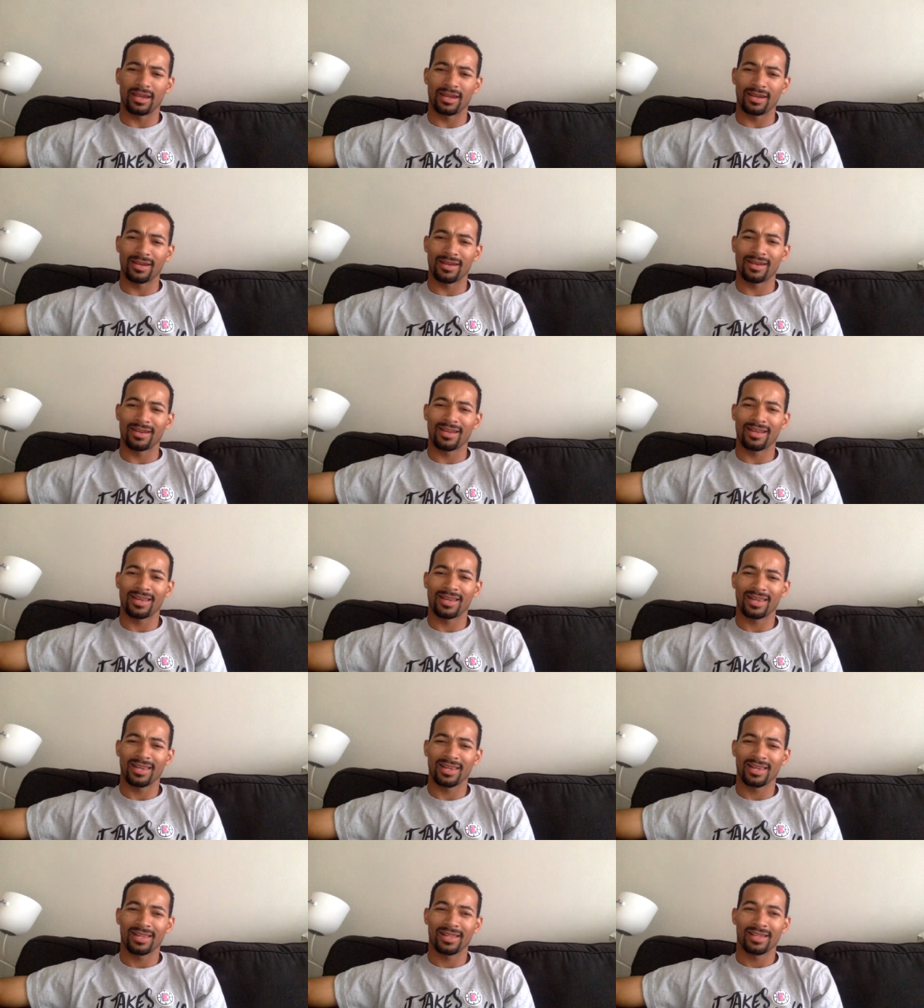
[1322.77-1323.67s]
and
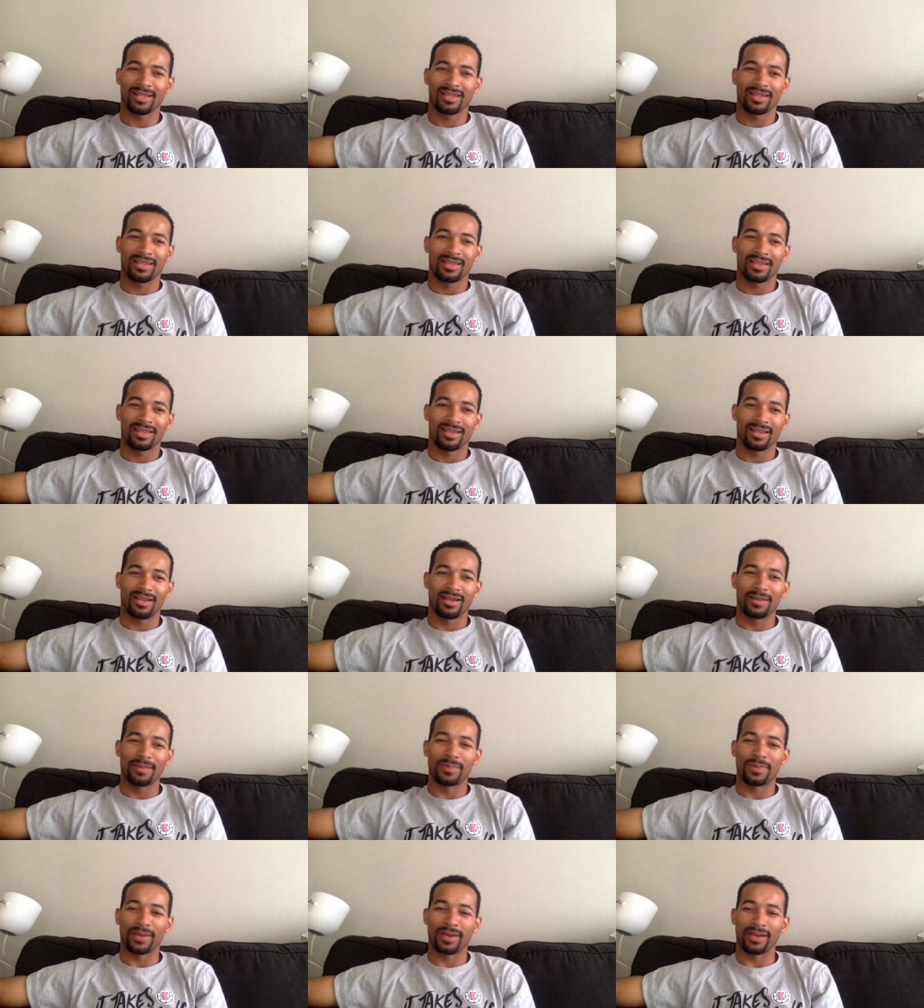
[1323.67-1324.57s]

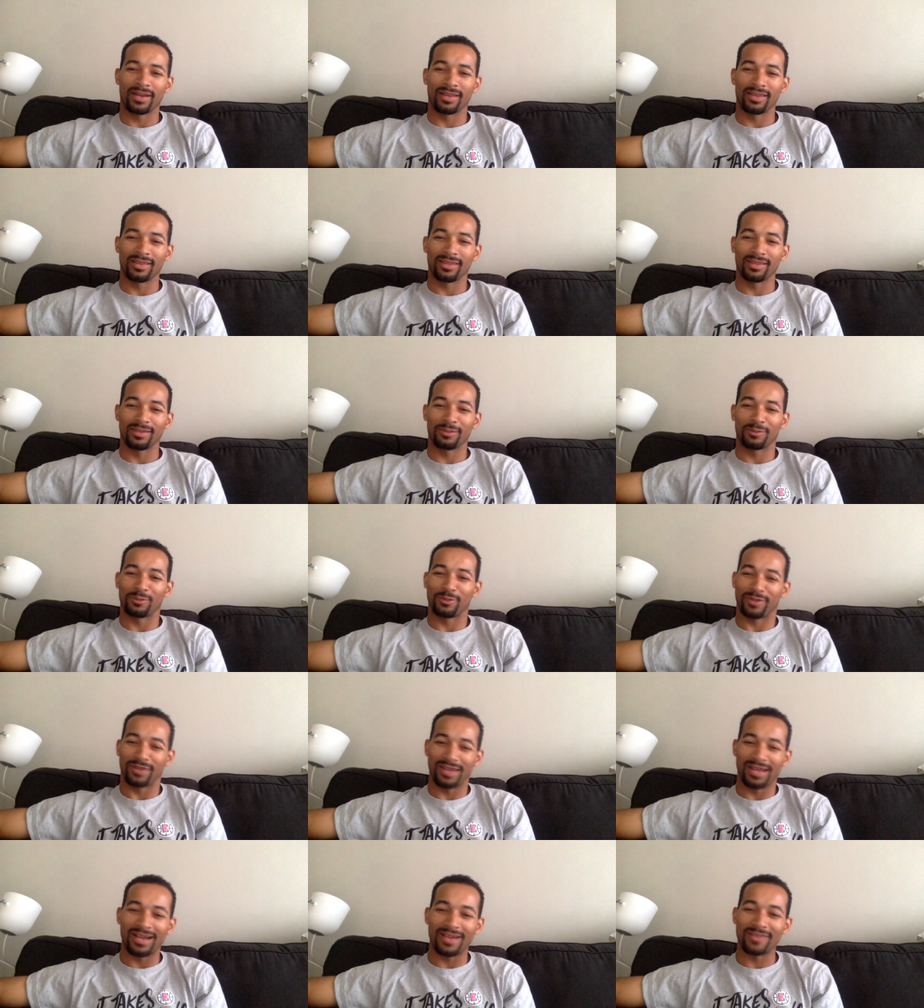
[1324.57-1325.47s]
apparently
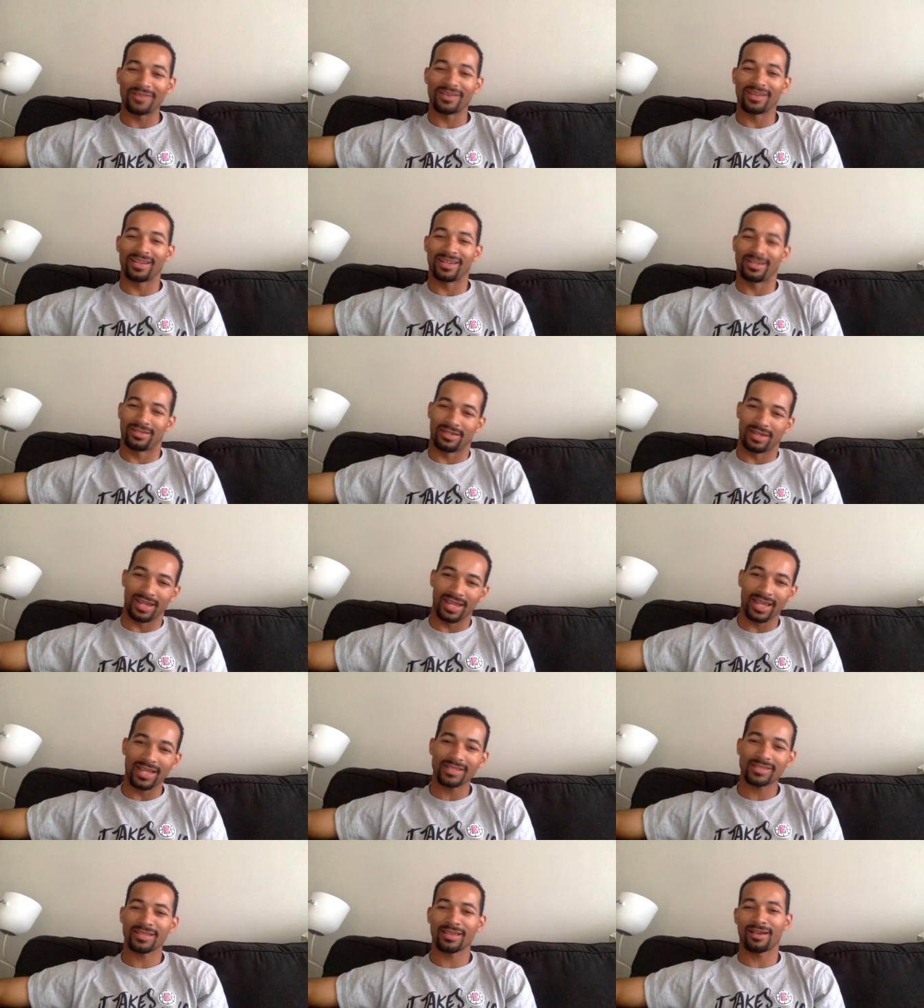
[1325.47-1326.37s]
we're having a
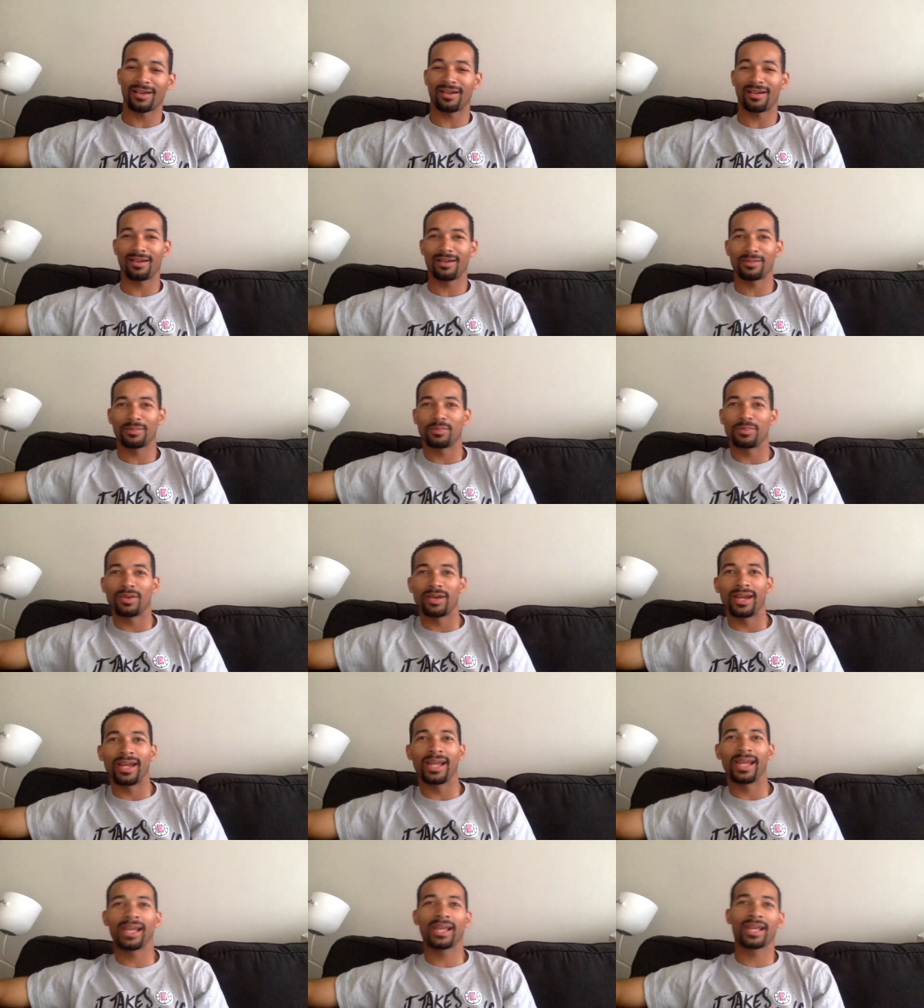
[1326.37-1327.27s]
dance hall
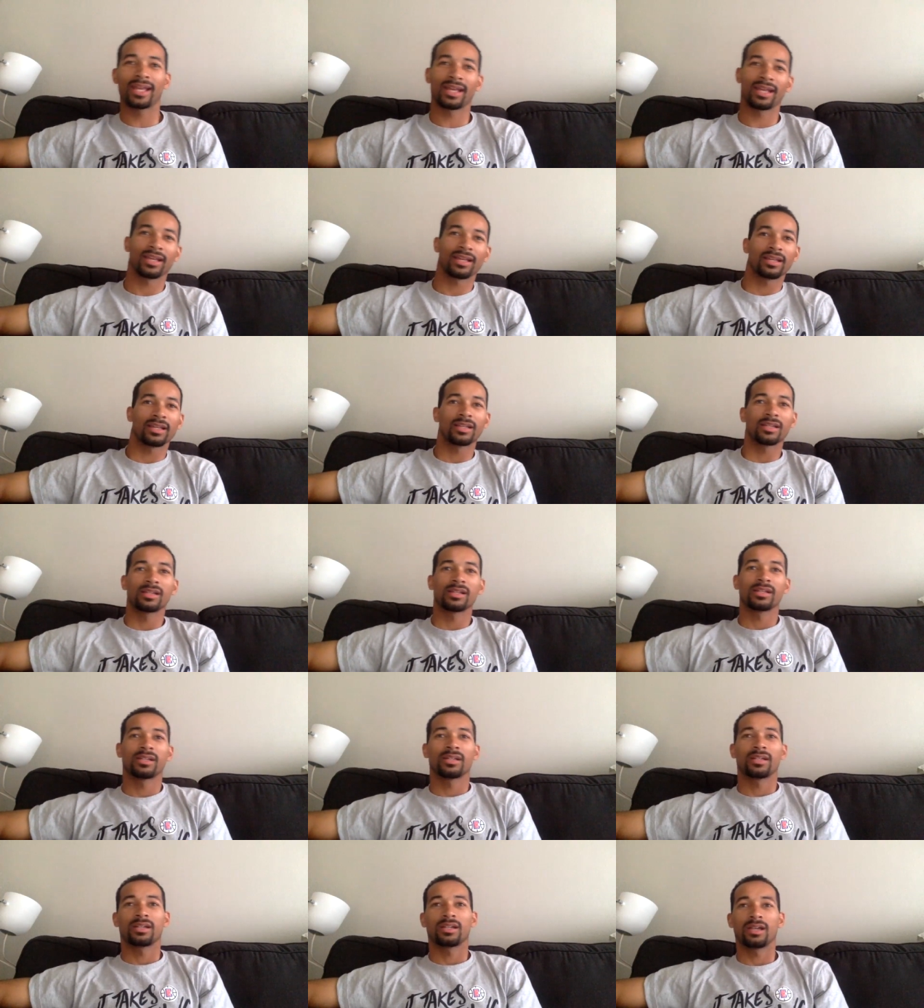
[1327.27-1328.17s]
break.
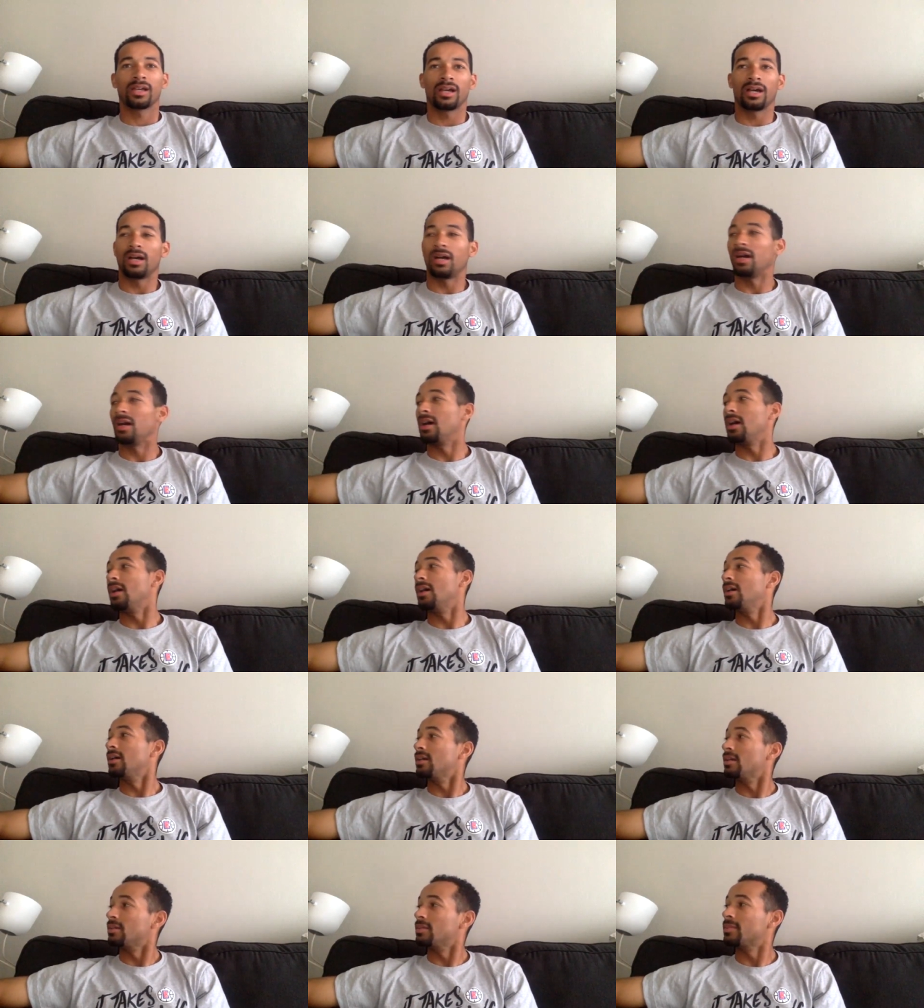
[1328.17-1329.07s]

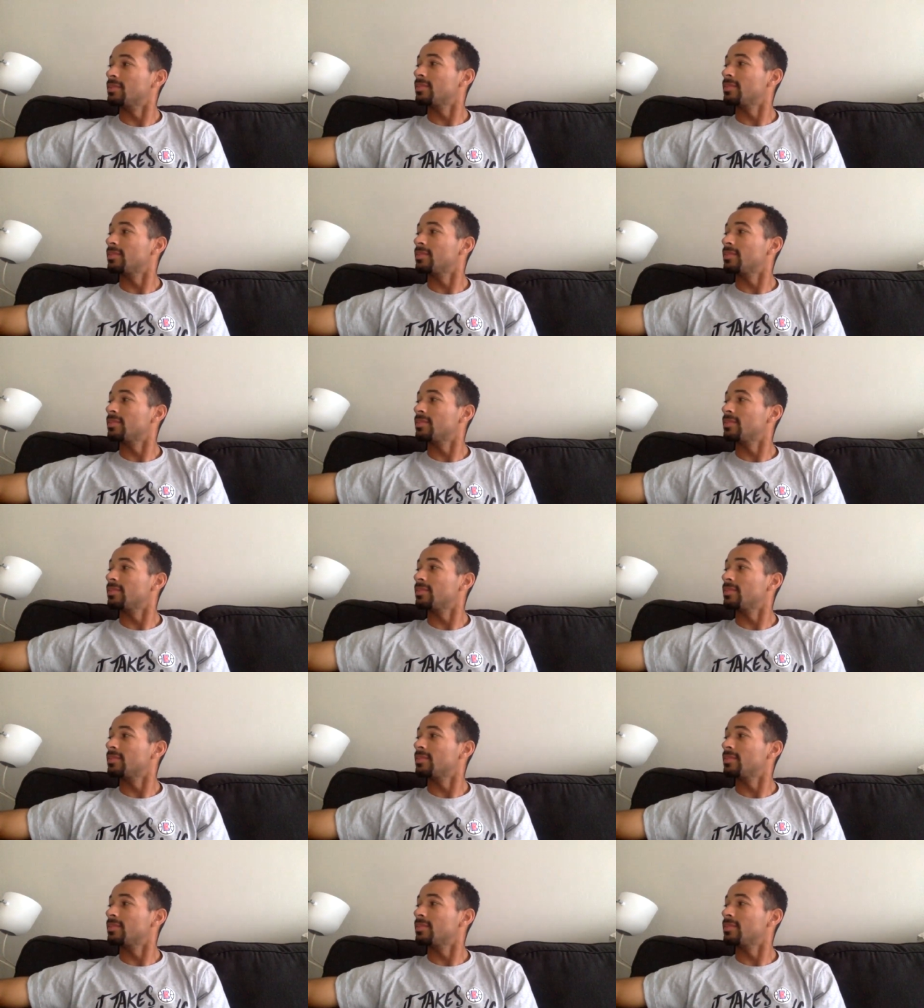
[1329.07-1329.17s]
Um,